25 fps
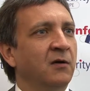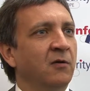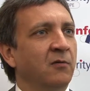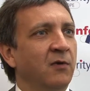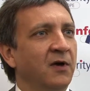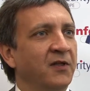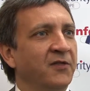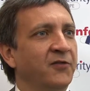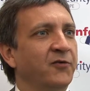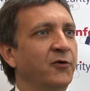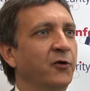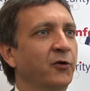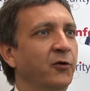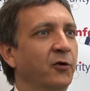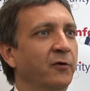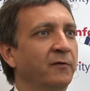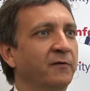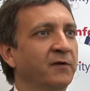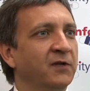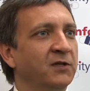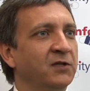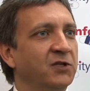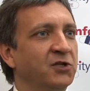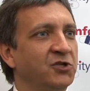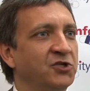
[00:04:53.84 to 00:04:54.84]
1/3
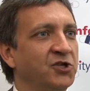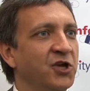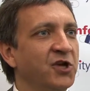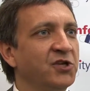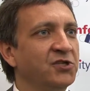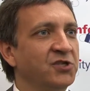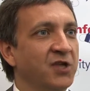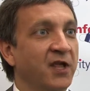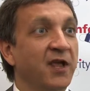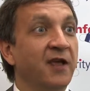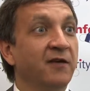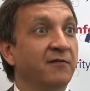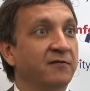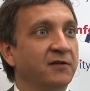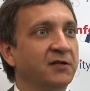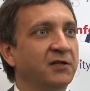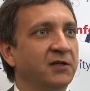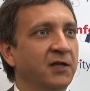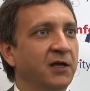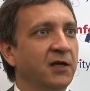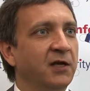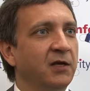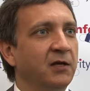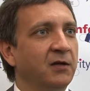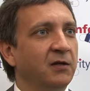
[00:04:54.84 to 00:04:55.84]
of it changed every
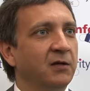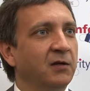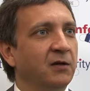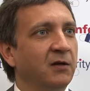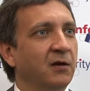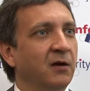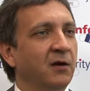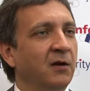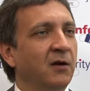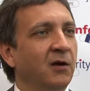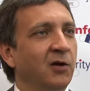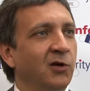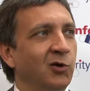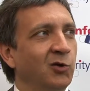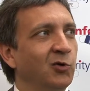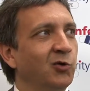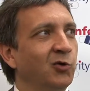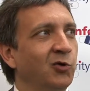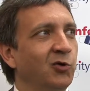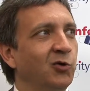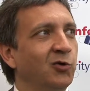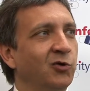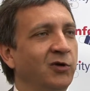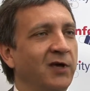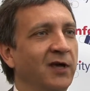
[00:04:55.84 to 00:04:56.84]
day,
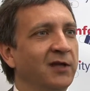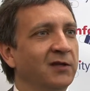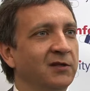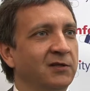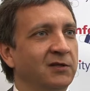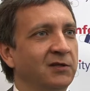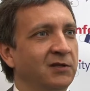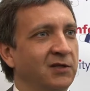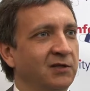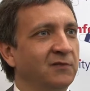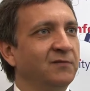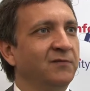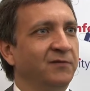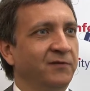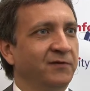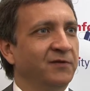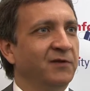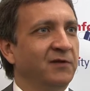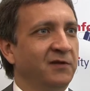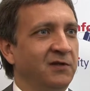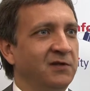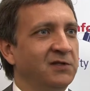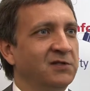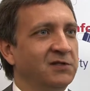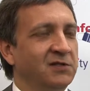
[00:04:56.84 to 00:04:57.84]
You can't give
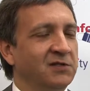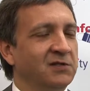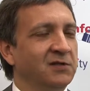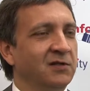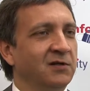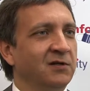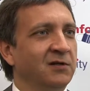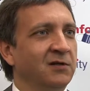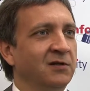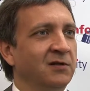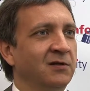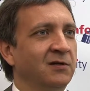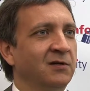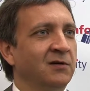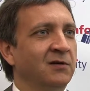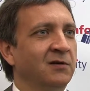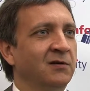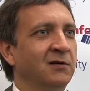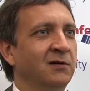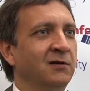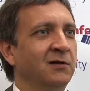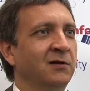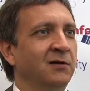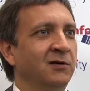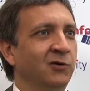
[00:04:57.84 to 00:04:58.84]
this
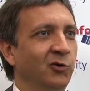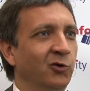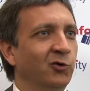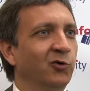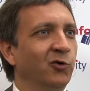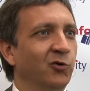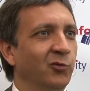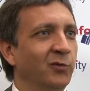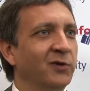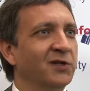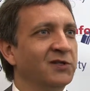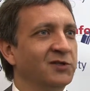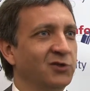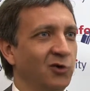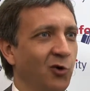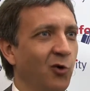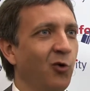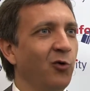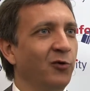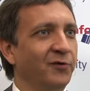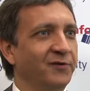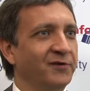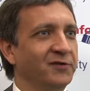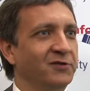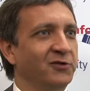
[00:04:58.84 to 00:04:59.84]
documents,
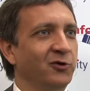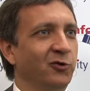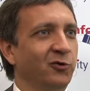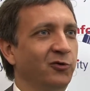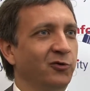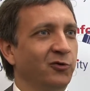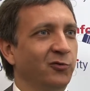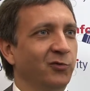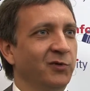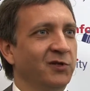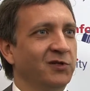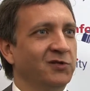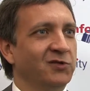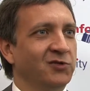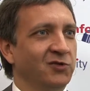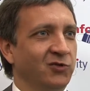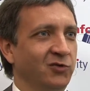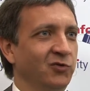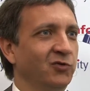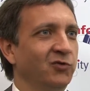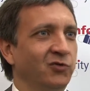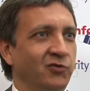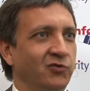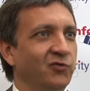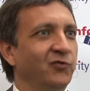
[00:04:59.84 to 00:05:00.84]
all these documents
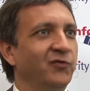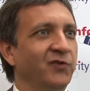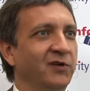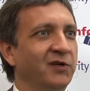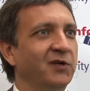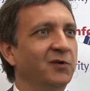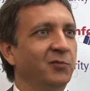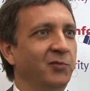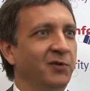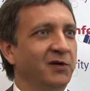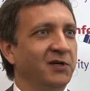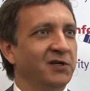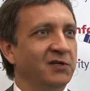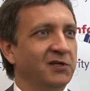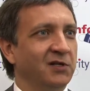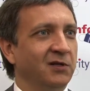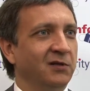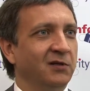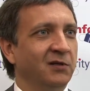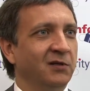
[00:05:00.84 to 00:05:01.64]
to fingerprinting.